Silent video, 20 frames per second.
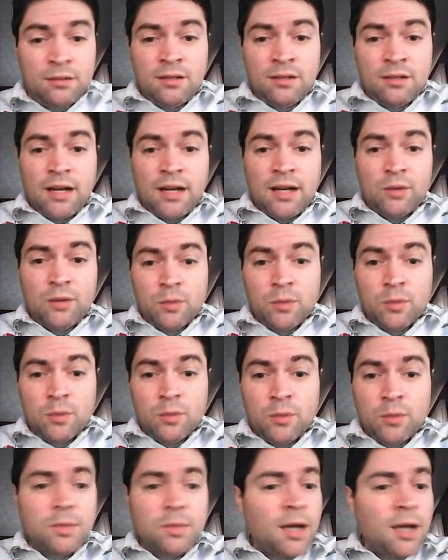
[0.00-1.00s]
I will
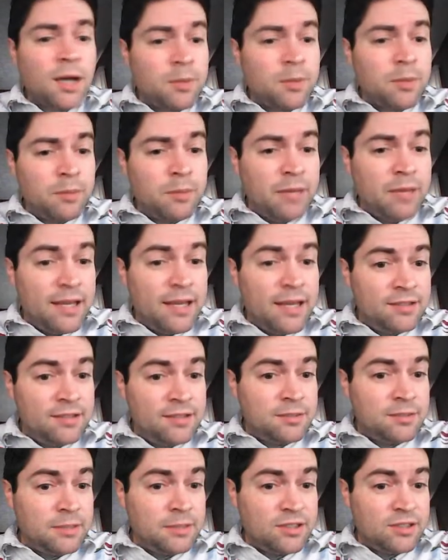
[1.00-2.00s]
copy and paste
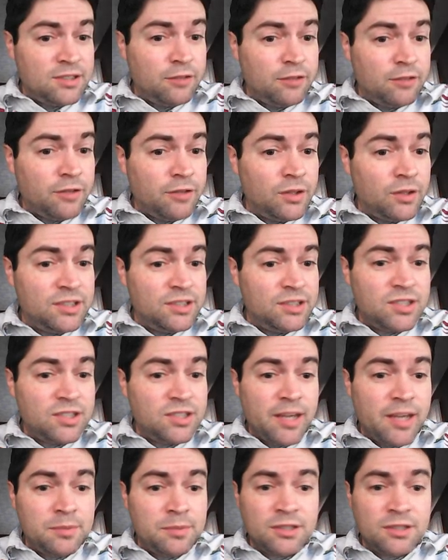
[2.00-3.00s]
myself all these
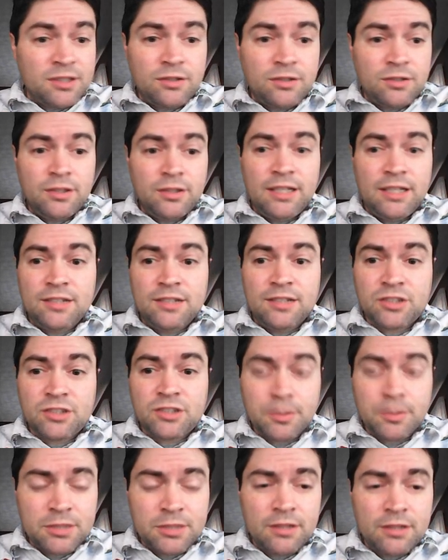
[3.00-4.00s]
steps into the
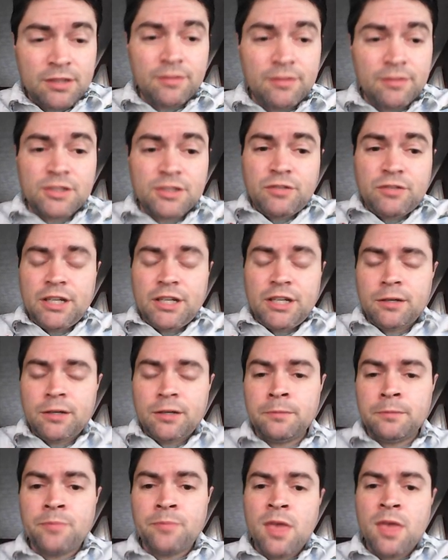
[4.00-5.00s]
description of this video,
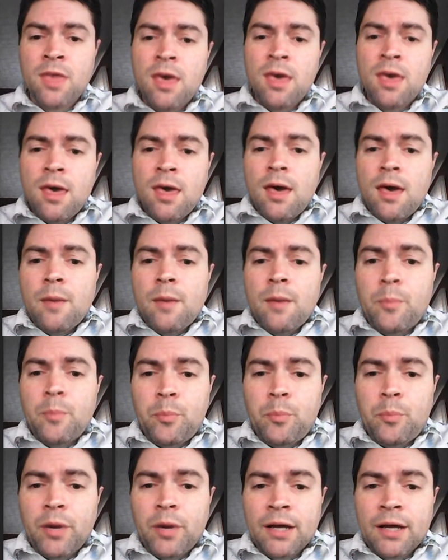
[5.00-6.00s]

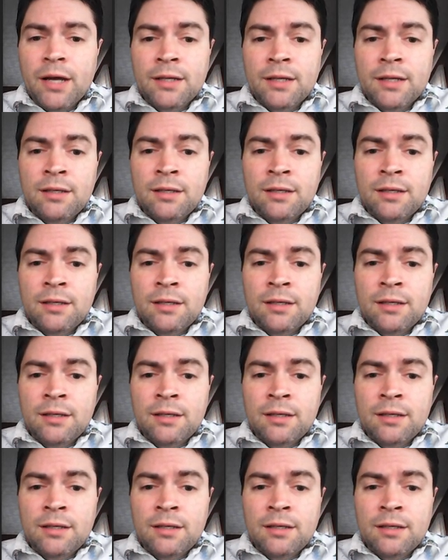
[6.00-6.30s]
but